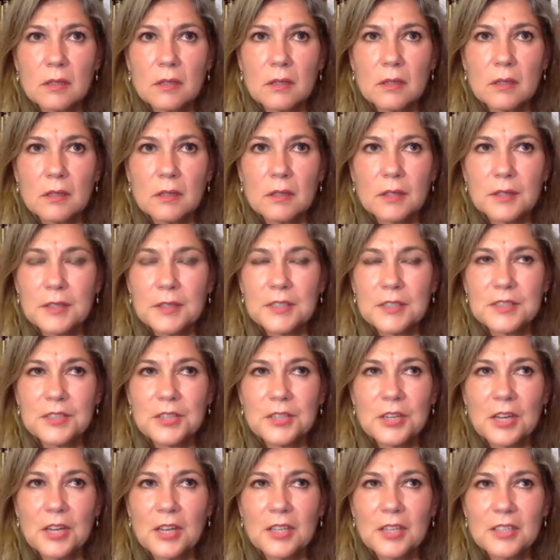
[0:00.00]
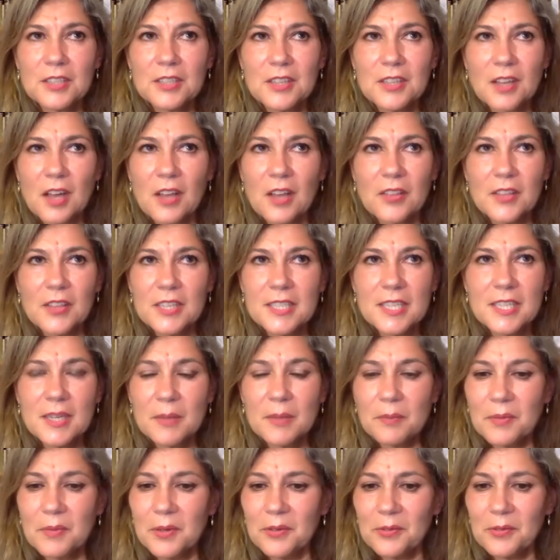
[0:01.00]
Uh, these are not on the tip
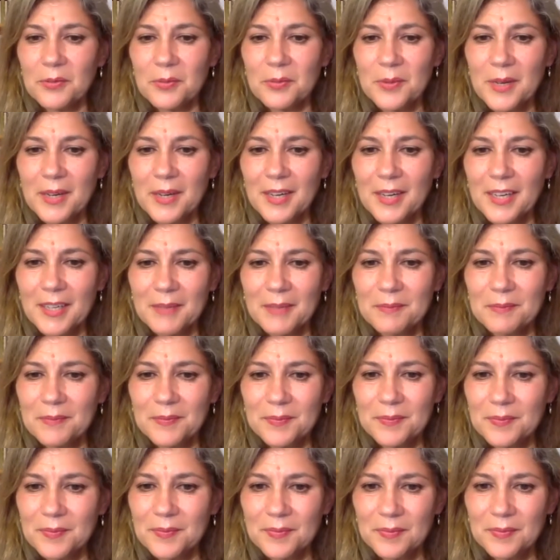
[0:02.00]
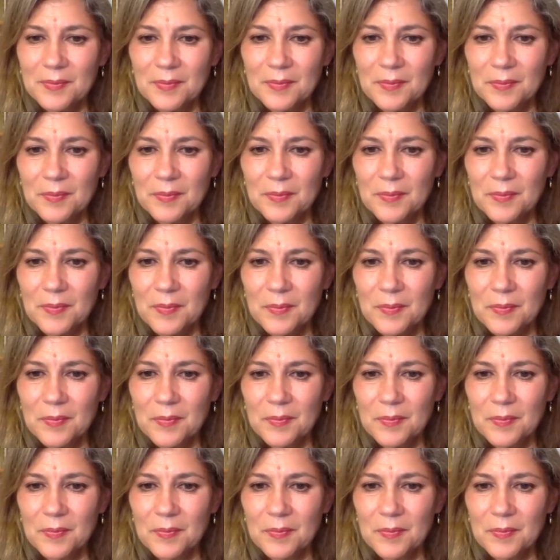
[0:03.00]
of my mm-hmm, mm-hmm.